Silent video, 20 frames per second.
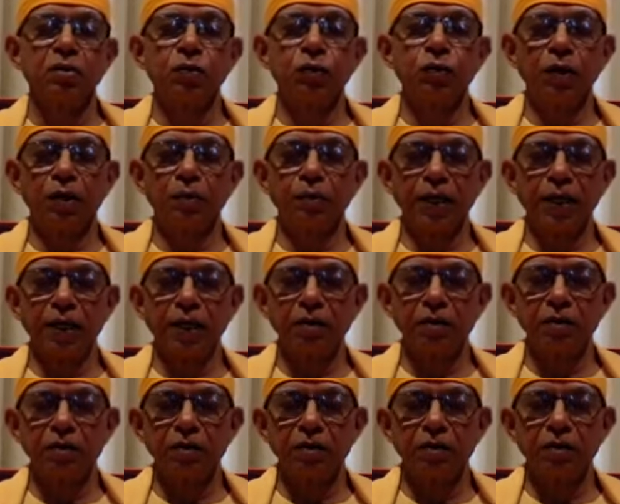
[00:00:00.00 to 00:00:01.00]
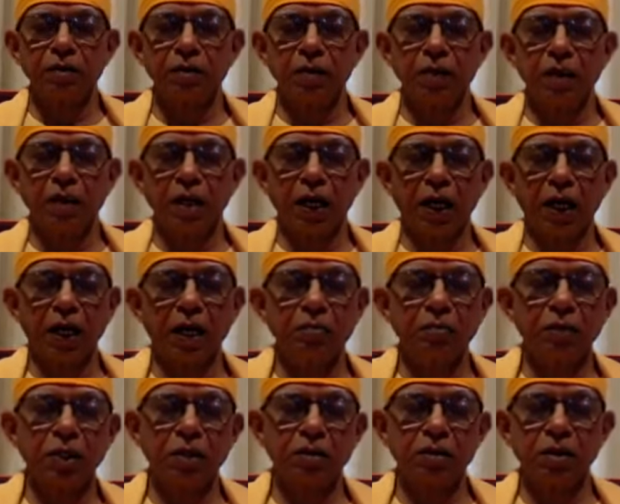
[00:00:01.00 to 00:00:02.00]
Who am I? I
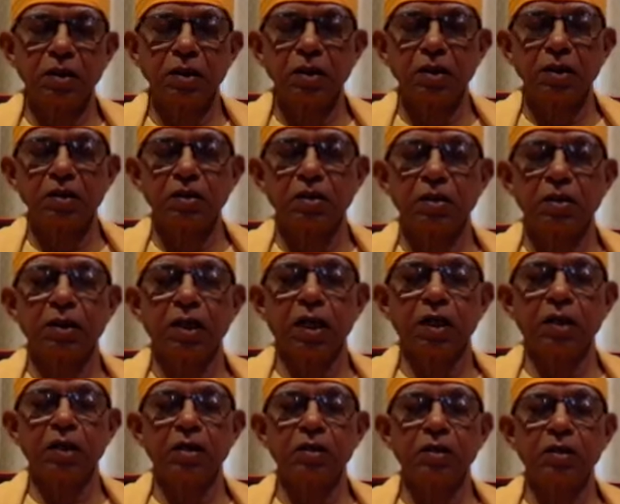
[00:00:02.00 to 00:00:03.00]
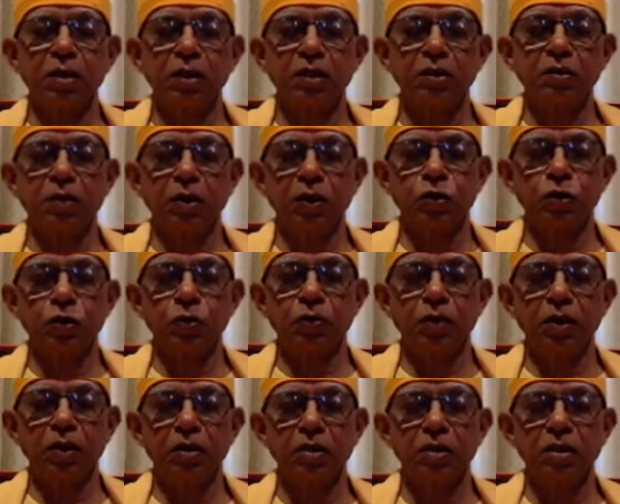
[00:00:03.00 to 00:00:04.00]
am that Chidananda
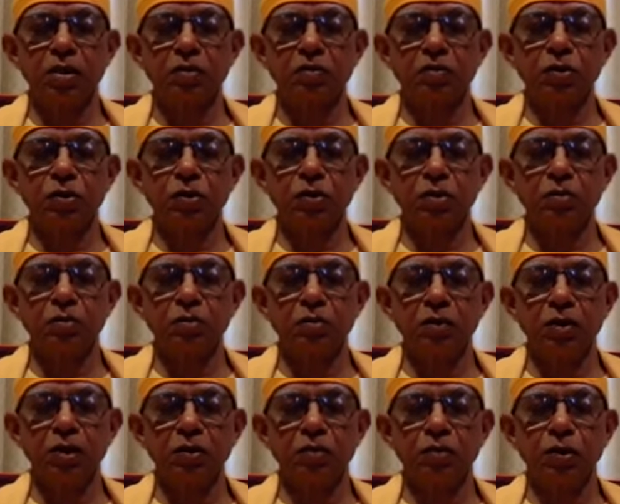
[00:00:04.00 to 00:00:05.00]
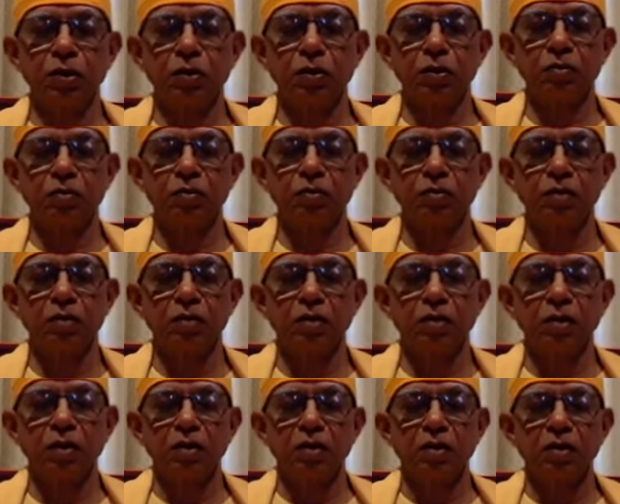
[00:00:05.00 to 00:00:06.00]
Swarupa Shivoham Shivoham,
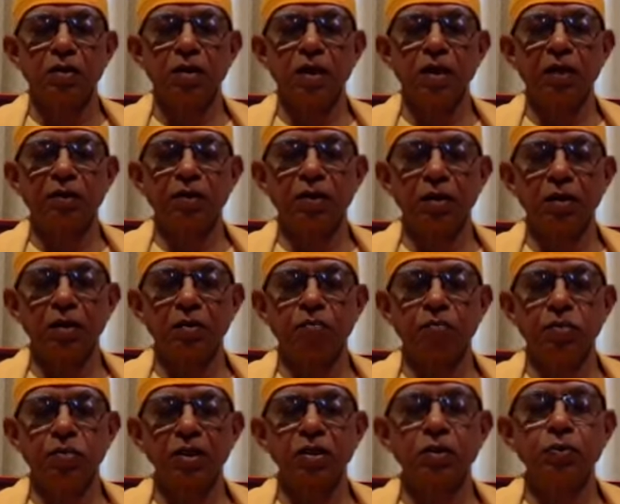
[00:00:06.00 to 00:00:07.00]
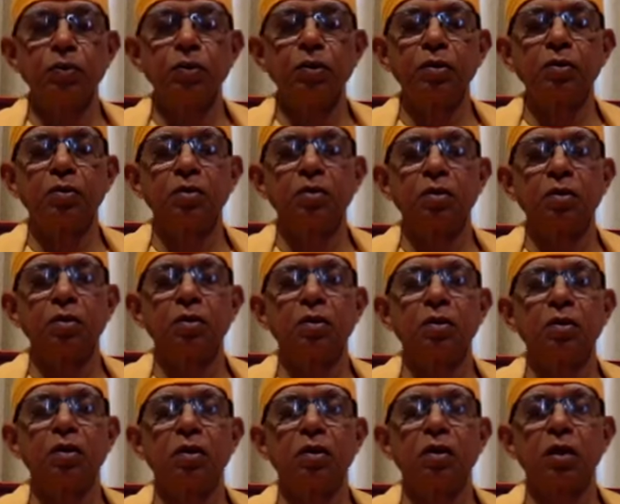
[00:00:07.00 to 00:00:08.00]
the ever blissful
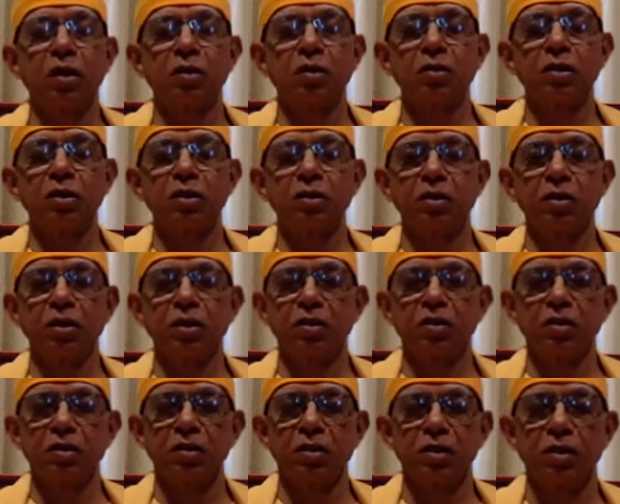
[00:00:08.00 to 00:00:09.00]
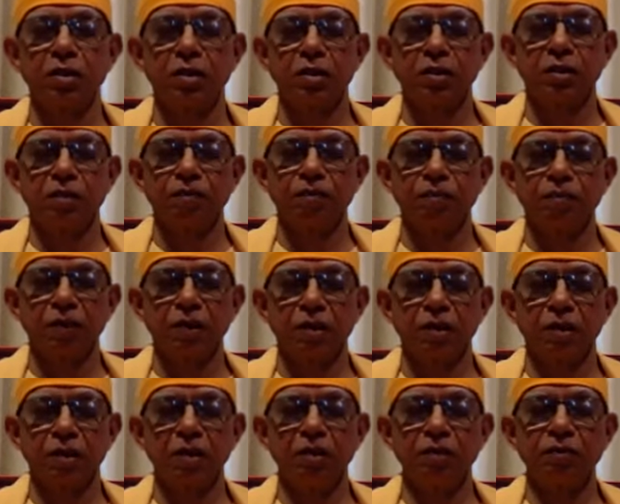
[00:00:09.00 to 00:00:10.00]
consciousness,
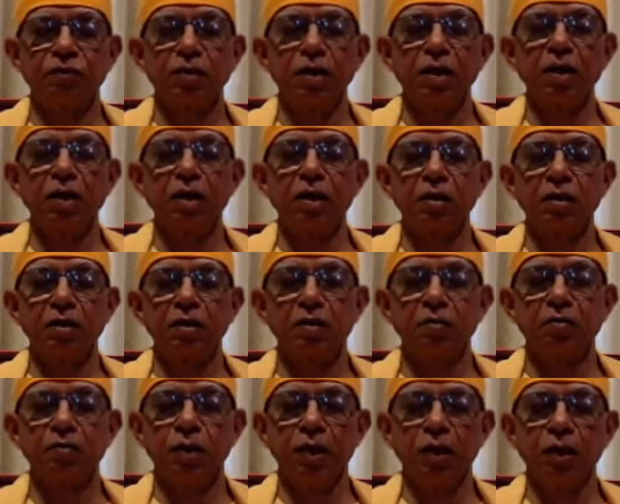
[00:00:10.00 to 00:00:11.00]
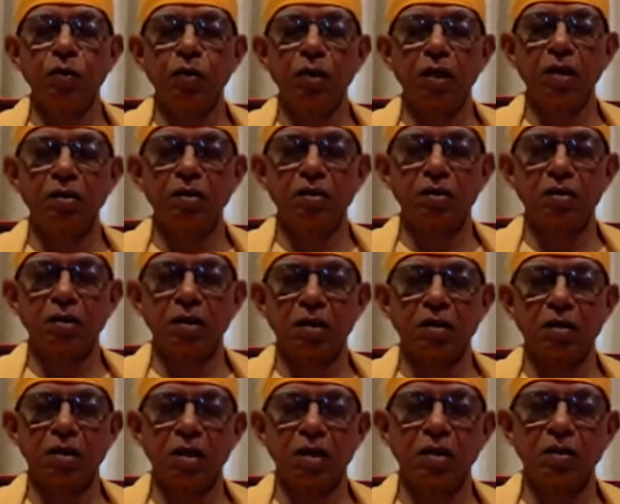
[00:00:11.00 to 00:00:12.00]
infinite, boundless,
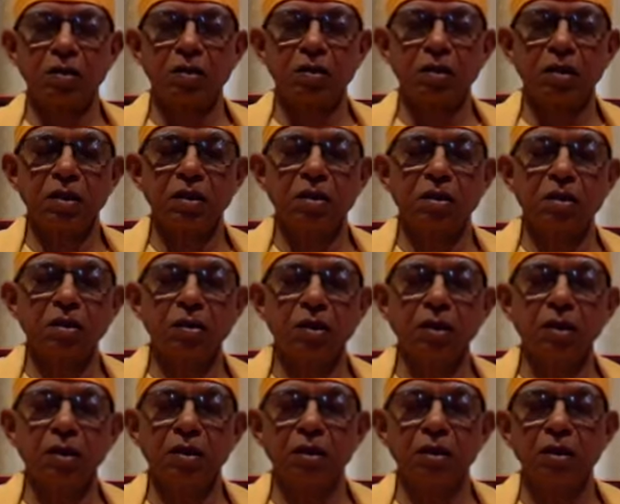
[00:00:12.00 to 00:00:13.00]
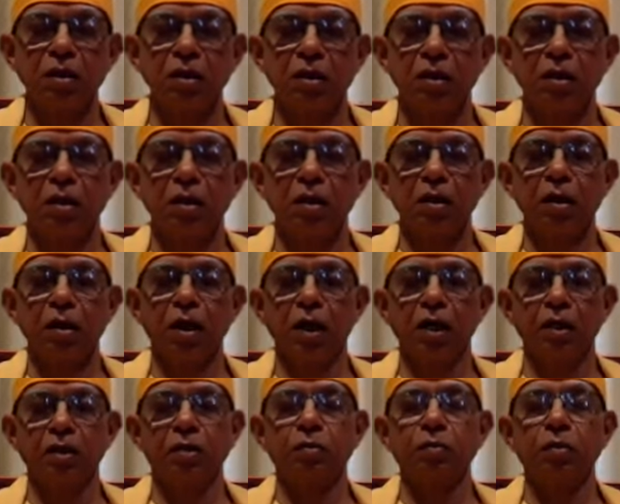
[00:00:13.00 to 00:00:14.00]
deathless, eternal
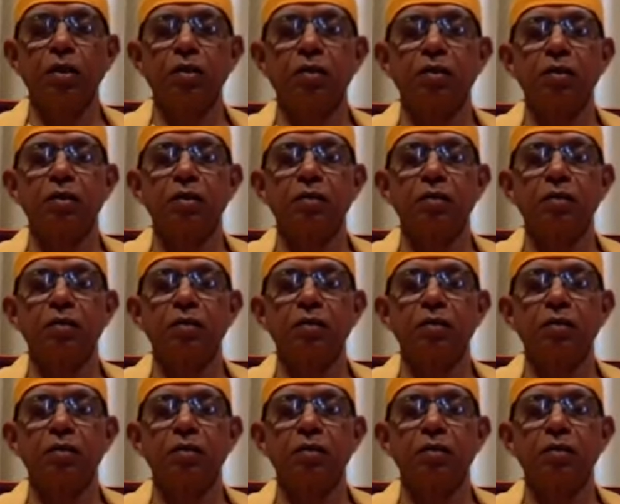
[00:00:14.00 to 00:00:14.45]
Atman.